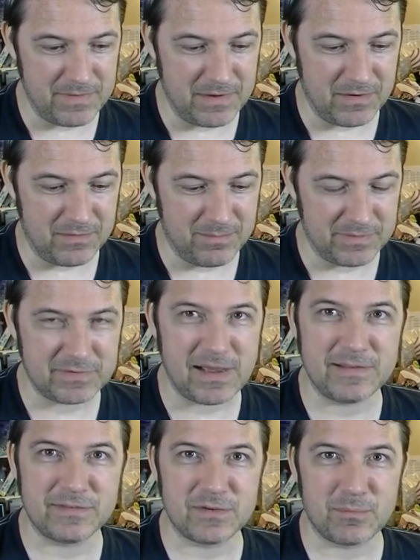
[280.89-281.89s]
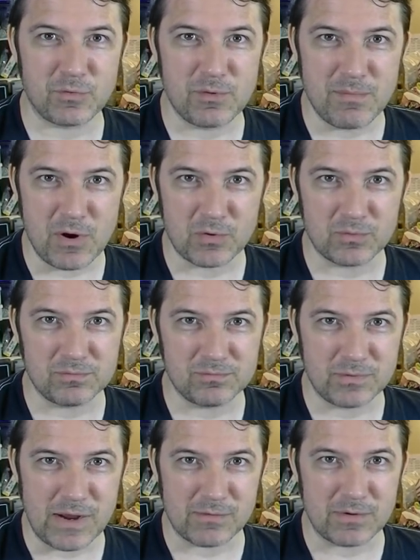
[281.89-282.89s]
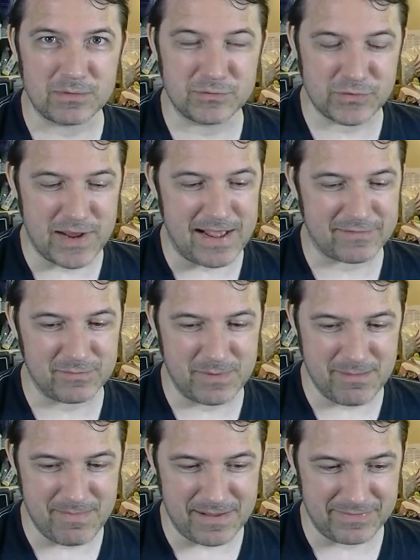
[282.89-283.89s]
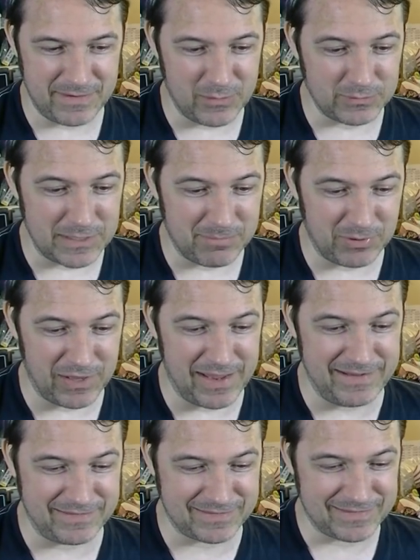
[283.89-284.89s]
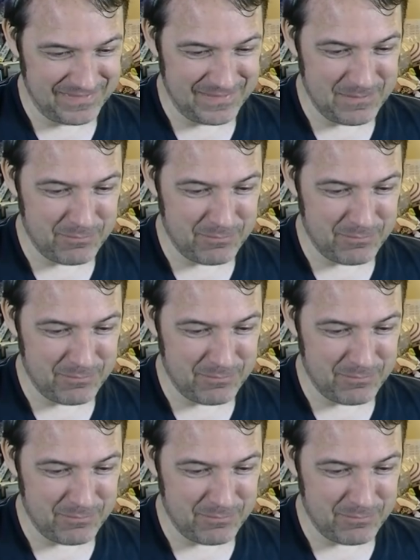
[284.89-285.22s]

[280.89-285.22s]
you know, besides some remote railroad tracks would be about the only place.